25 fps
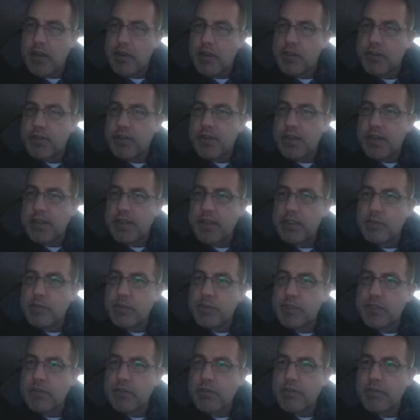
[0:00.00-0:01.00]
Saki Smith's
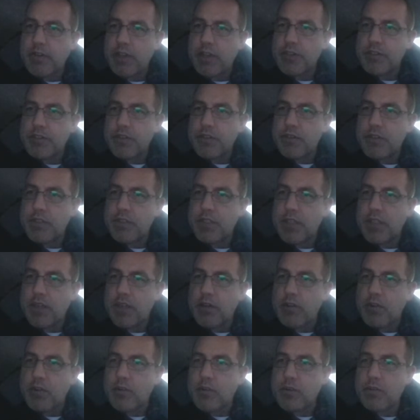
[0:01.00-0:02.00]
reflash tuning is getting
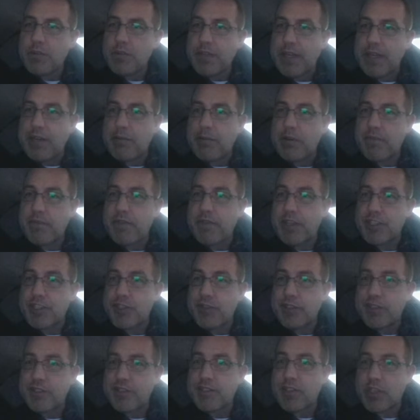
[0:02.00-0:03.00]
old. Yeah, rear flash
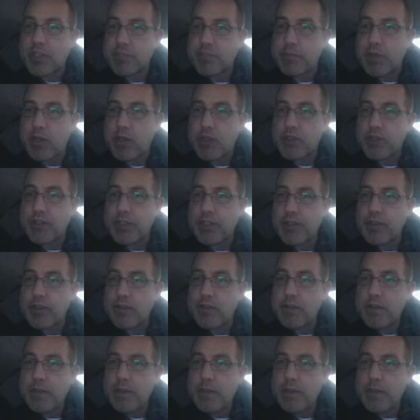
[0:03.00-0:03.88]
tuning sucks balls, dude.